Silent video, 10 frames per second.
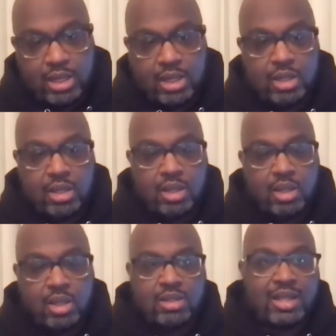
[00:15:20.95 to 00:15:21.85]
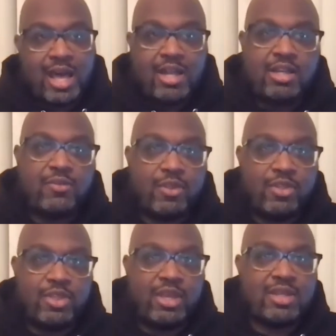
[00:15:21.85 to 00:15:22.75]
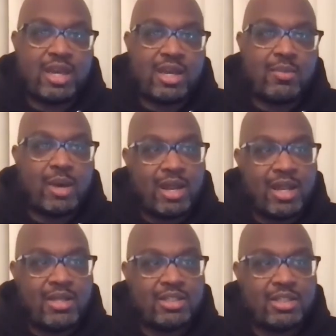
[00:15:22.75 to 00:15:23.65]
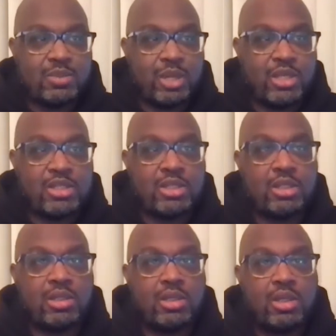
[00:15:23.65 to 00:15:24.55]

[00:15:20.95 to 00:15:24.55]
And there's a lot of different things that come out of that situation